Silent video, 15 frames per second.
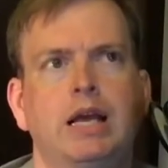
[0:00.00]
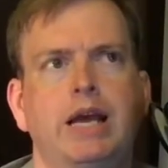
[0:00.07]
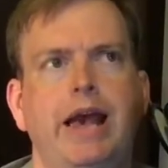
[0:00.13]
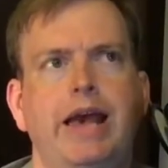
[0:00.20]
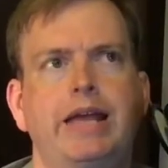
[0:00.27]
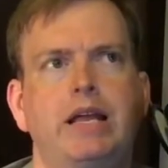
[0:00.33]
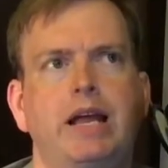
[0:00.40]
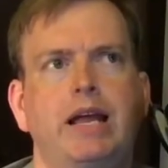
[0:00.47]

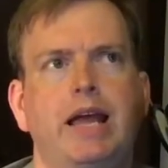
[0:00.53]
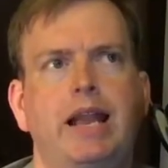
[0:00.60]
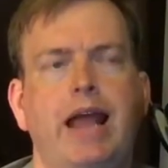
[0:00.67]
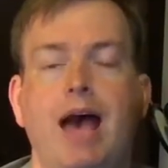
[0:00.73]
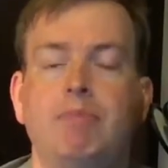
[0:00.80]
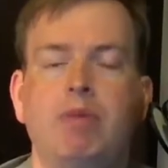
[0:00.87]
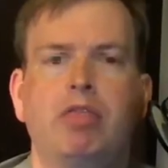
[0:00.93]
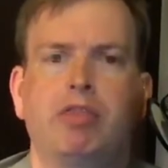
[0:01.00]
And it
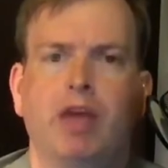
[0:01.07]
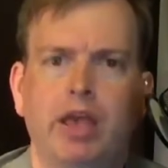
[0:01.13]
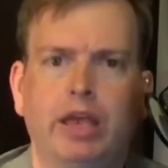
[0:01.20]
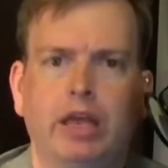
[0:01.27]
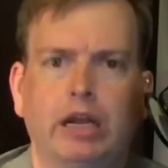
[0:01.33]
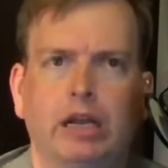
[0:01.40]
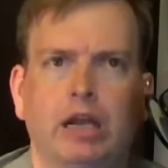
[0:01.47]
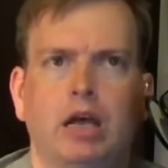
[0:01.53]
had me
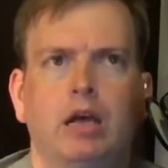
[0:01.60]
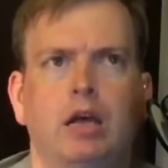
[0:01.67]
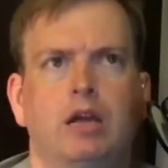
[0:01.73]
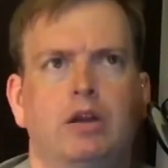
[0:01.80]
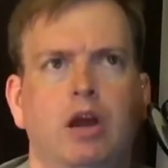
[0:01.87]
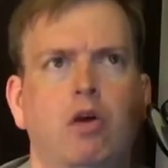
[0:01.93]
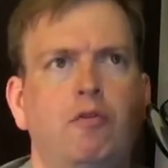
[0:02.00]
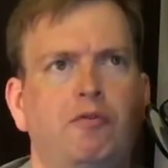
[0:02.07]
thinking,
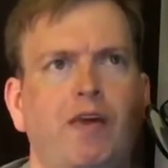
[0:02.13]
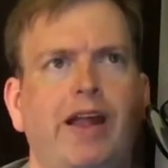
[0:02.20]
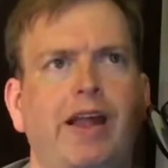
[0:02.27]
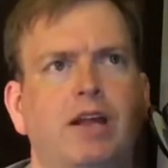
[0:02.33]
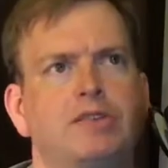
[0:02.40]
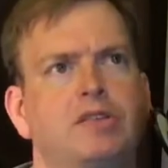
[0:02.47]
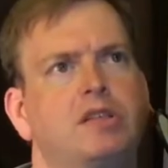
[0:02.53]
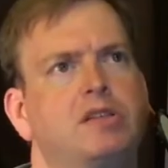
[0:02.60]
no
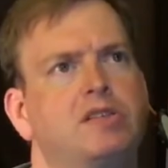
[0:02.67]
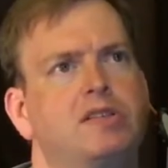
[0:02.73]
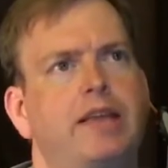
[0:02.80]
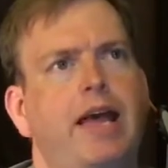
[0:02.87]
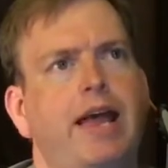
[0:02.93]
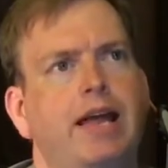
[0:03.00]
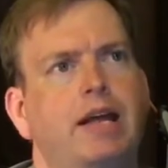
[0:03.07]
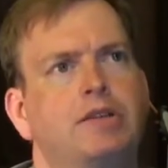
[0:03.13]
fans in the
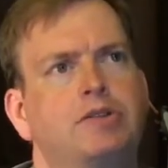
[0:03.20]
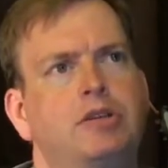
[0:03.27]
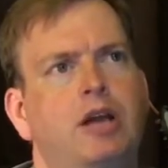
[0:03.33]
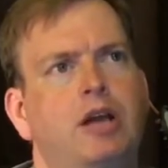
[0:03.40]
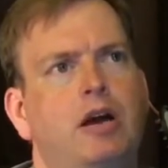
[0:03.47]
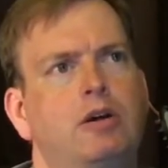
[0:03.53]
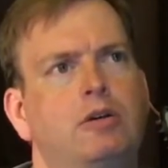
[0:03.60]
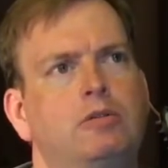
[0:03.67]
stands,
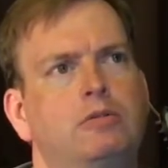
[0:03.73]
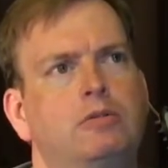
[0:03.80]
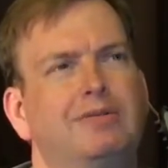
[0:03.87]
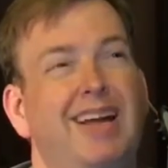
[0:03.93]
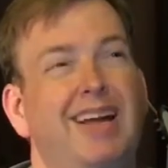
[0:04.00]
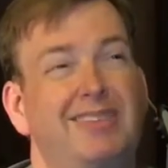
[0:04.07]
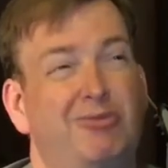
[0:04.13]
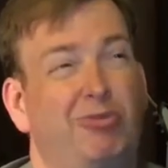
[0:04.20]

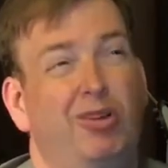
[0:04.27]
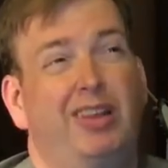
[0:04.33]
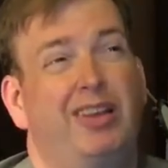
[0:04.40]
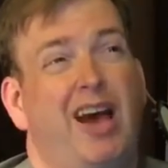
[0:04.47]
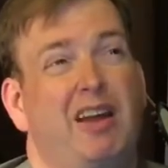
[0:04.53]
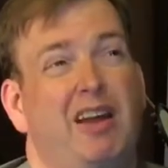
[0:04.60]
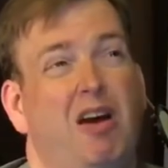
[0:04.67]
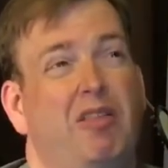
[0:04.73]
that's really
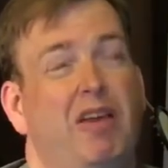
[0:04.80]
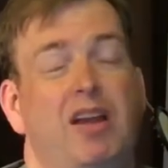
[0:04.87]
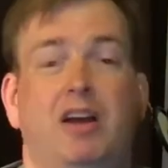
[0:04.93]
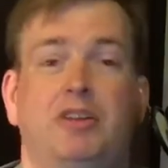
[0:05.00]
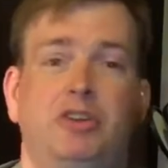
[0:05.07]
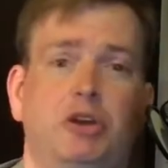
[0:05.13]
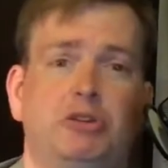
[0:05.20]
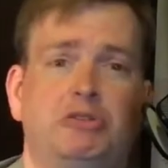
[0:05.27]
not all that
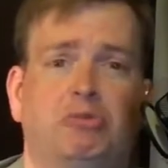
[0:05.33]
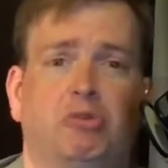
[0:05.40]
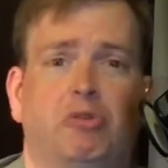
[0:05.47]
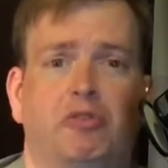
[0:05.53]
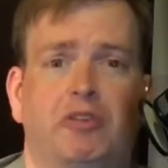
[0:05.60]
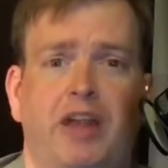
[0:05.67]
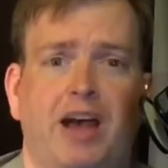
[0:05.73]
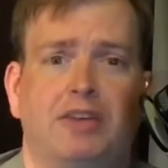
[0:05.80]
unusual
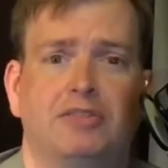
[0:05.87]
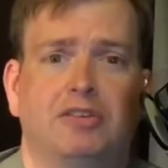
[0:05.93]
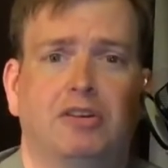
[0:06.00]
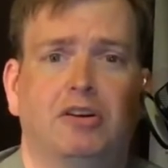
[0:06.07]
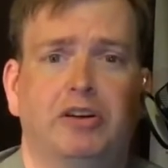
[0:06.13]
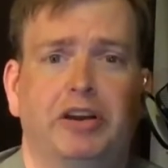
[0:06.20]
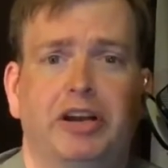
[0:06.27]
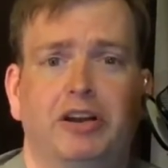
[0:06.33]
for
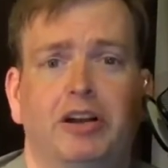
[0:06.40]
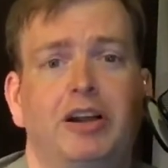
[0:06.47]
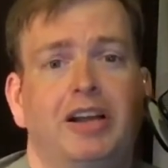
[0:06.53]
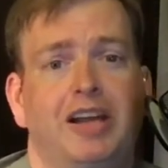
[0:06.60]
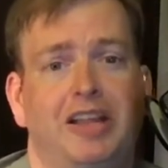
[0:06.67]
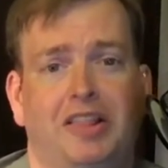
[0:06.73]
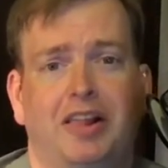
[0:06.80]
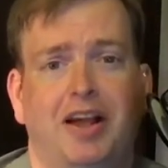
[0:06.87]
NASCAR here
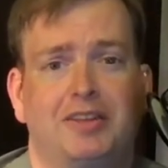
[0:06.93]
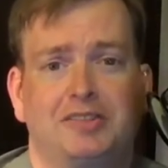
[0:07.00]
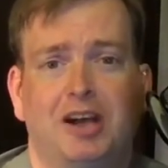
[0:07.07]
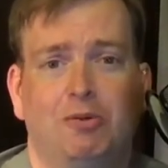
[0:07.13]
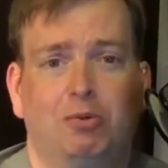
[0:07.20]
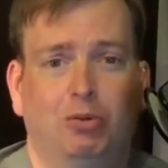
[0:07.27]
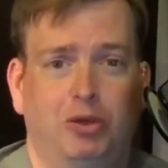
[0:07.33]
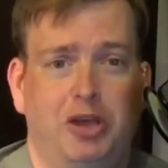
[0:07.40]
in the last
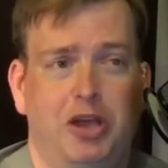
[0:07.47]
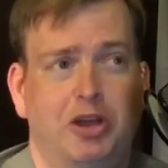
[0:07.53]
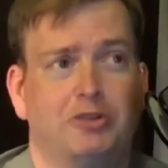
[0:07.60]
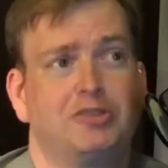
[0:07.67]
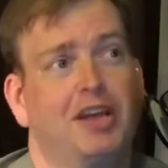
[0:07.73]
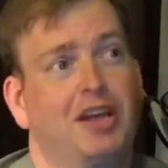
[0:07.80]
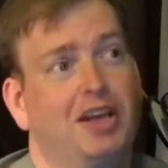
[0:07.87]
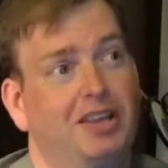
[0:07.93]
couple of years.
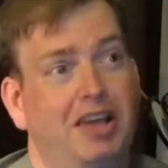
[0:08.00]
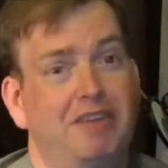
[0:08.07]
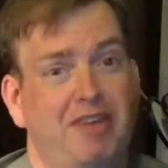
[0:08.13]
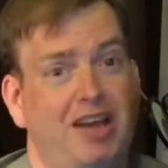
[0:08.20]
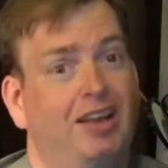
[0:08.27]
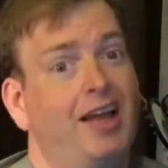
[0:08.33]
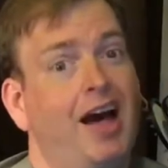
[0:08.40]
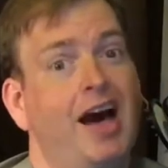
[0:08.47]
They've had
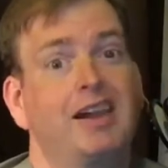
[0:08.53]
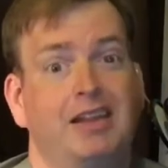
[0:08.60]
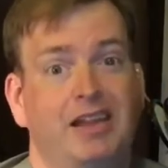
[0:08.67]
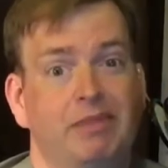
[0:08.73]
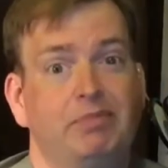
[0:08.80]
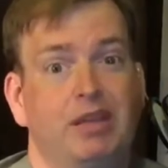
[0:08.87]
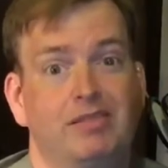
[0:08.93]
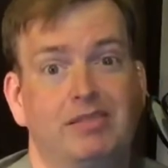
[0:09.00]
a lot of
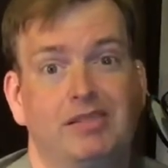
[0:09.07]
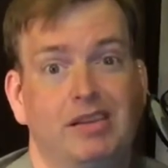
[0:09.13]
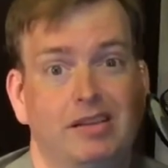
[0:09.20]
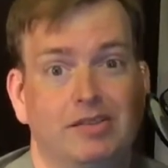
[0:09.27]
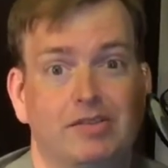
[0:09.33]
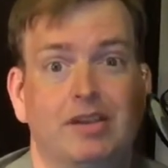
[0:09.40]
empty seats